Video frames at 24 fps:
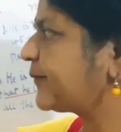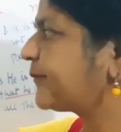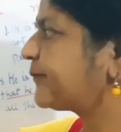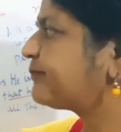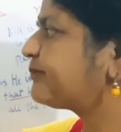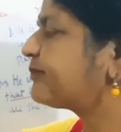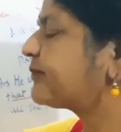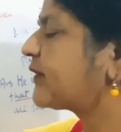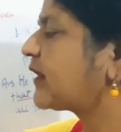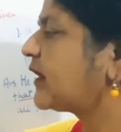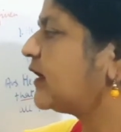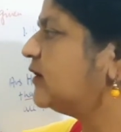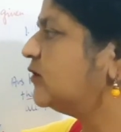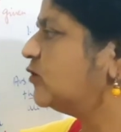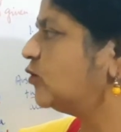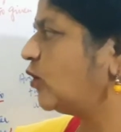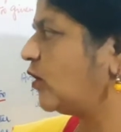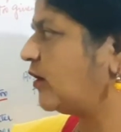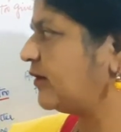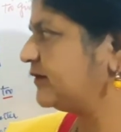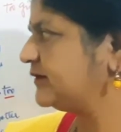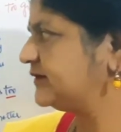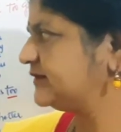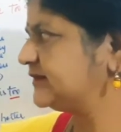and
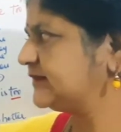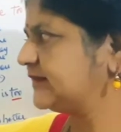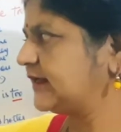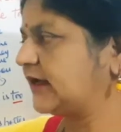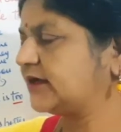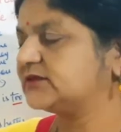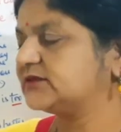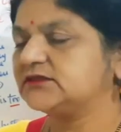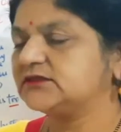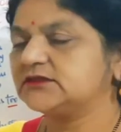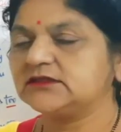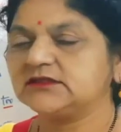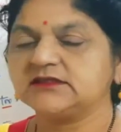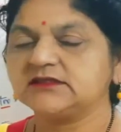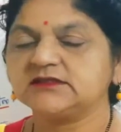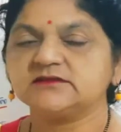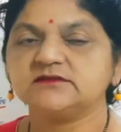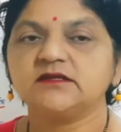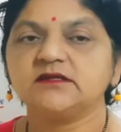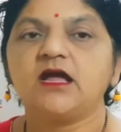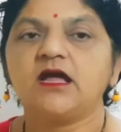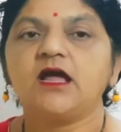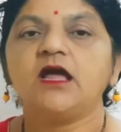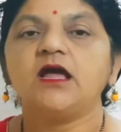your instruction
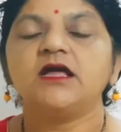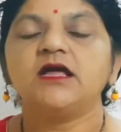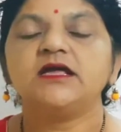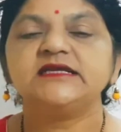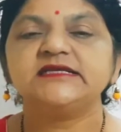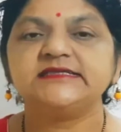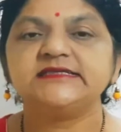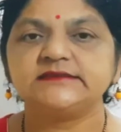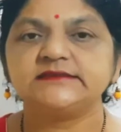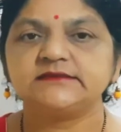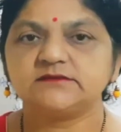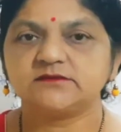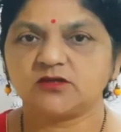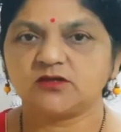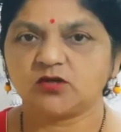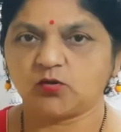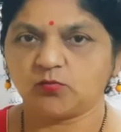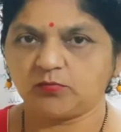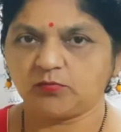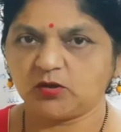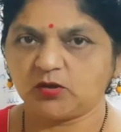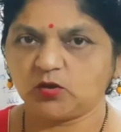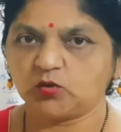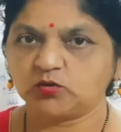is
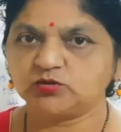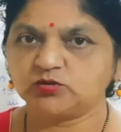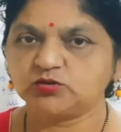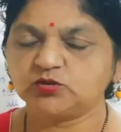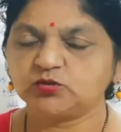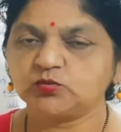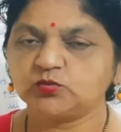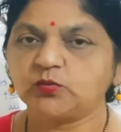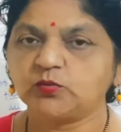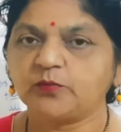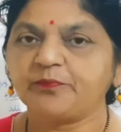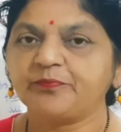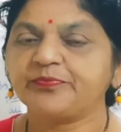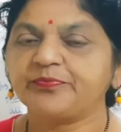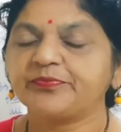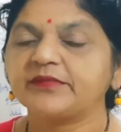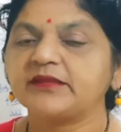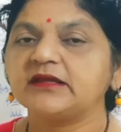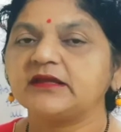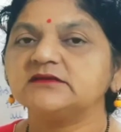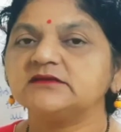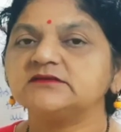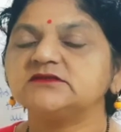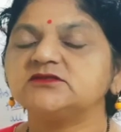TOO,
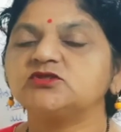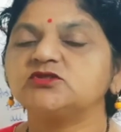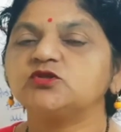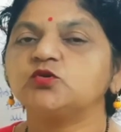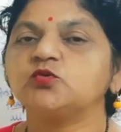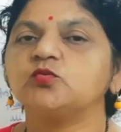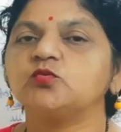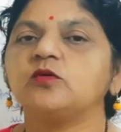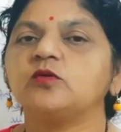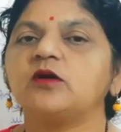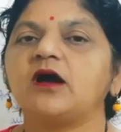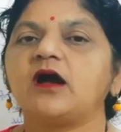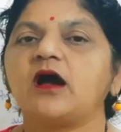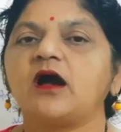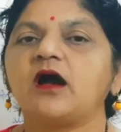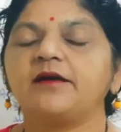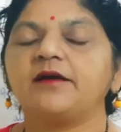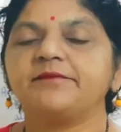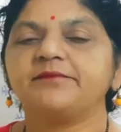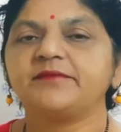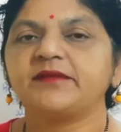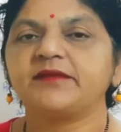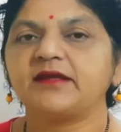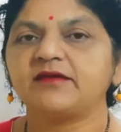used to,
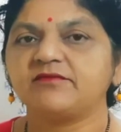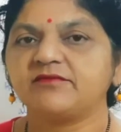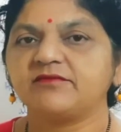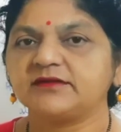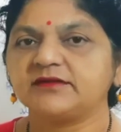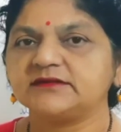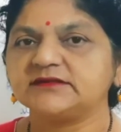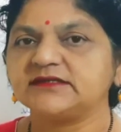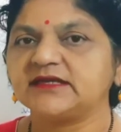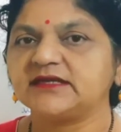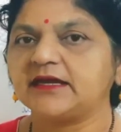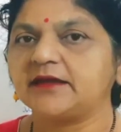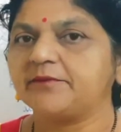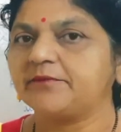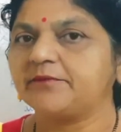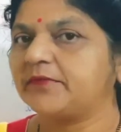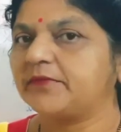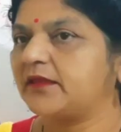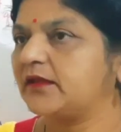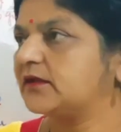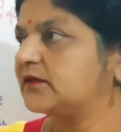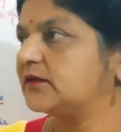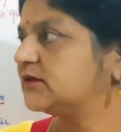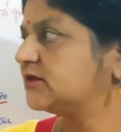so it is
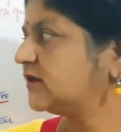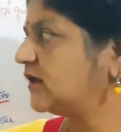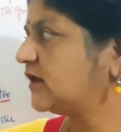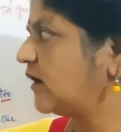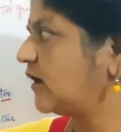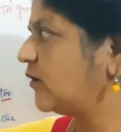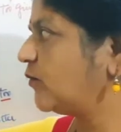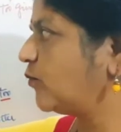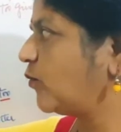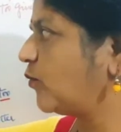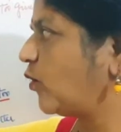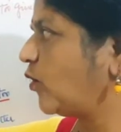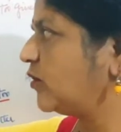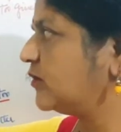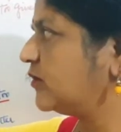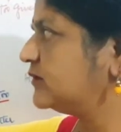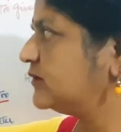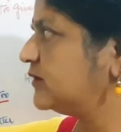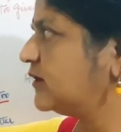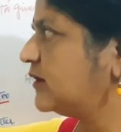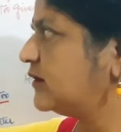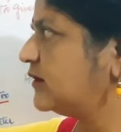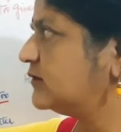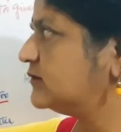just what
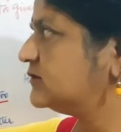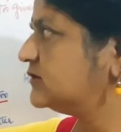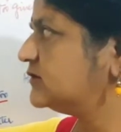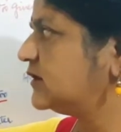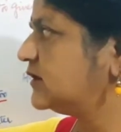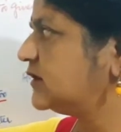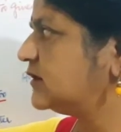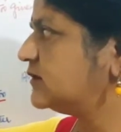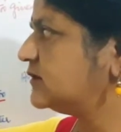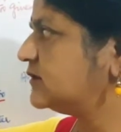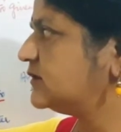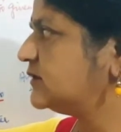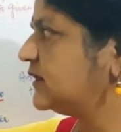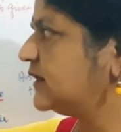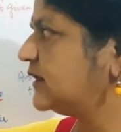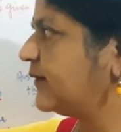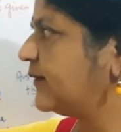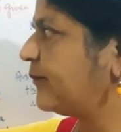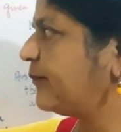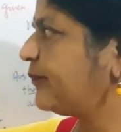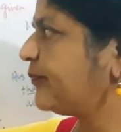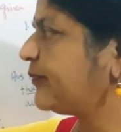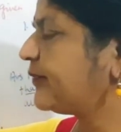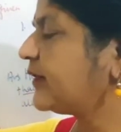you did
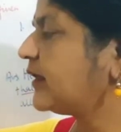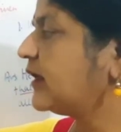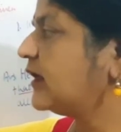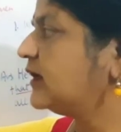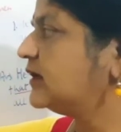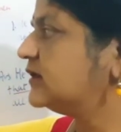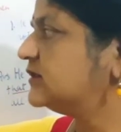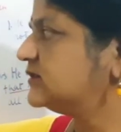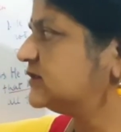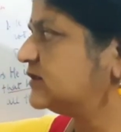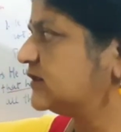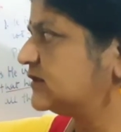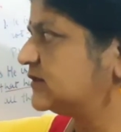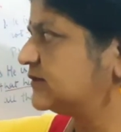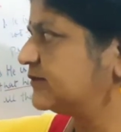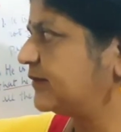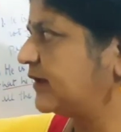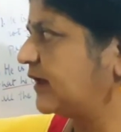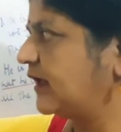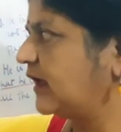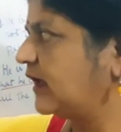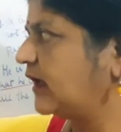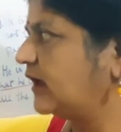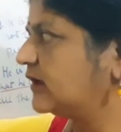earlier. It will
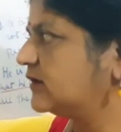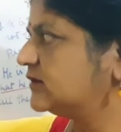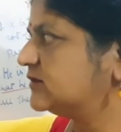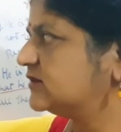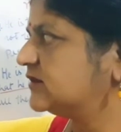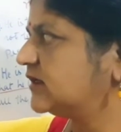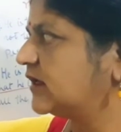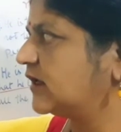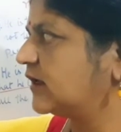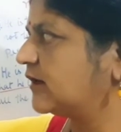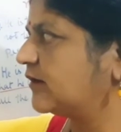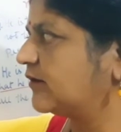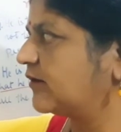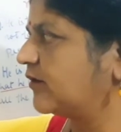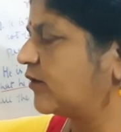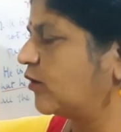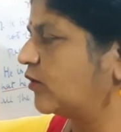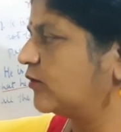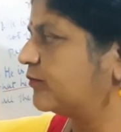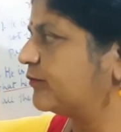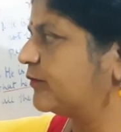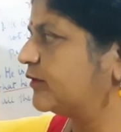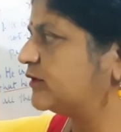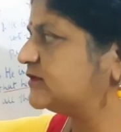be just the
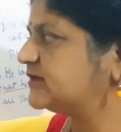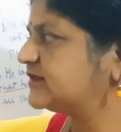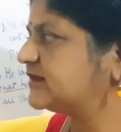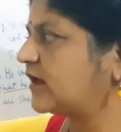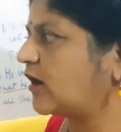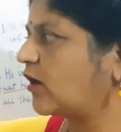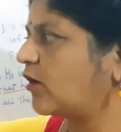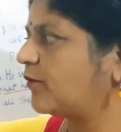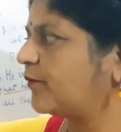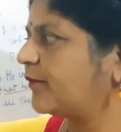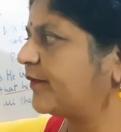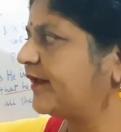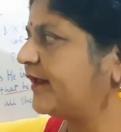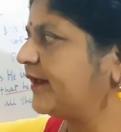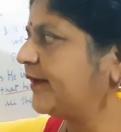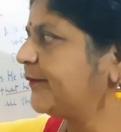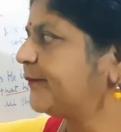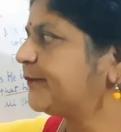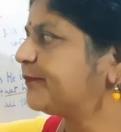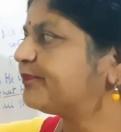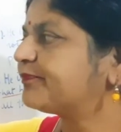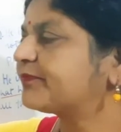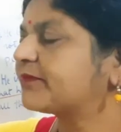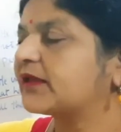opposite way.
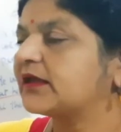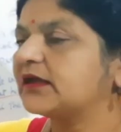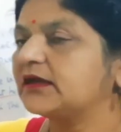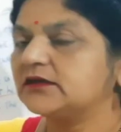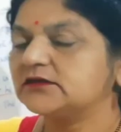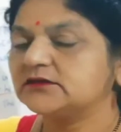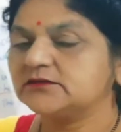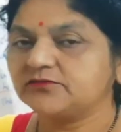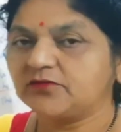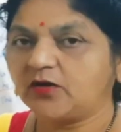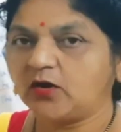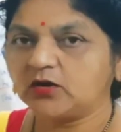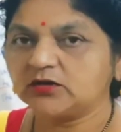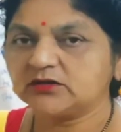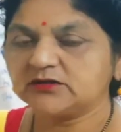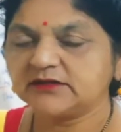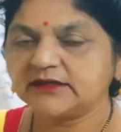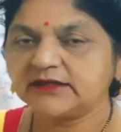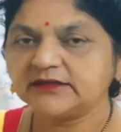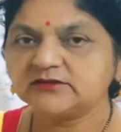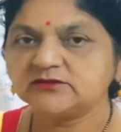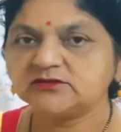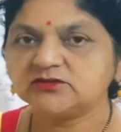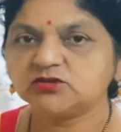So what do
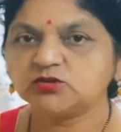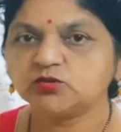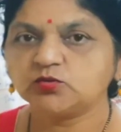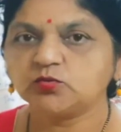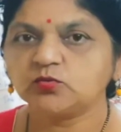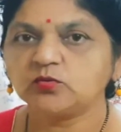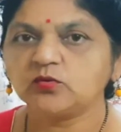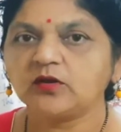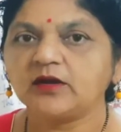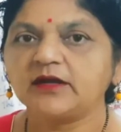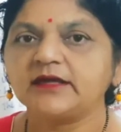you do?